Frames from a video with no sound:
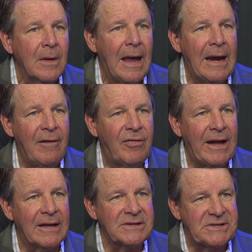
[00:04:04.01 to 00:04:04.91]
and if
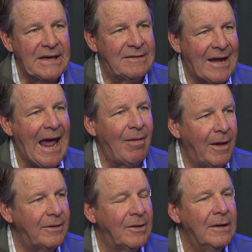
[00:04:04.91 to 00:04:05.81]
they can see
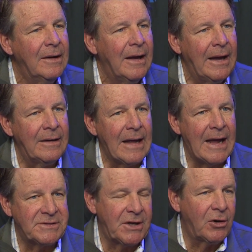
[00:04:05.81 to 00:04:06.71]
talent and
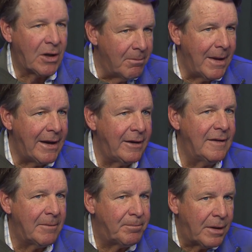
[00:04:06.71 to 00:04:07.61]
guys that are
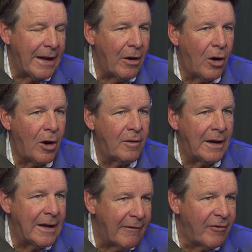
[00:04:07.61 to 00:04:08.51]
committed, that play hard,
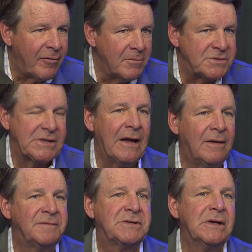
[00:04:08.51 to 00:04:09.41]
that give of
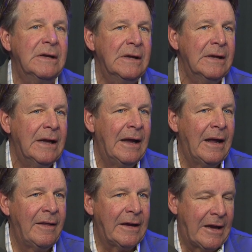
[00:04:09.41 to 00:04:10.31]
themselves,
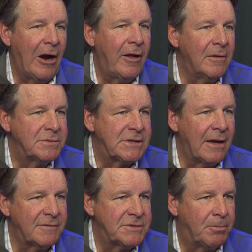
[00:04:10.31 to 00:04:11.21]
uh, that carry
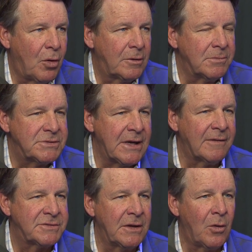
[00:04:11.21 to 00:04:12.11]
themselves, deport
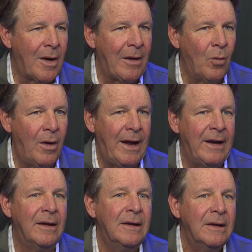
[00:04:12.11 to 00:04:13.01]
themselves in the right
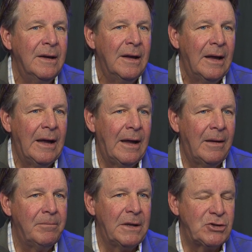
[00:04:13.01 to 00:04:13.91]
way.
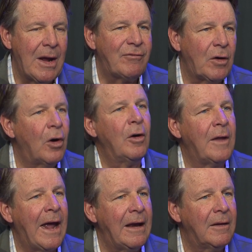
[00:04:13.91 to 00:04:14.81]
Uh, but you have to earn
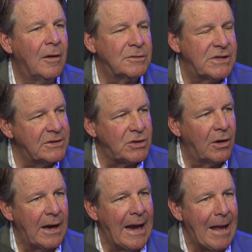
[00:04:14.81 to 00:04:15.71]
that. Those things
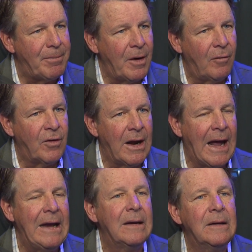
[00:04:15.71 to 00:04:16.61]
aren't going to happen
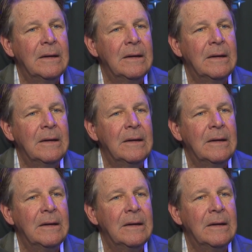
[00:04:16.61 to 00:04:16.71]
overnight.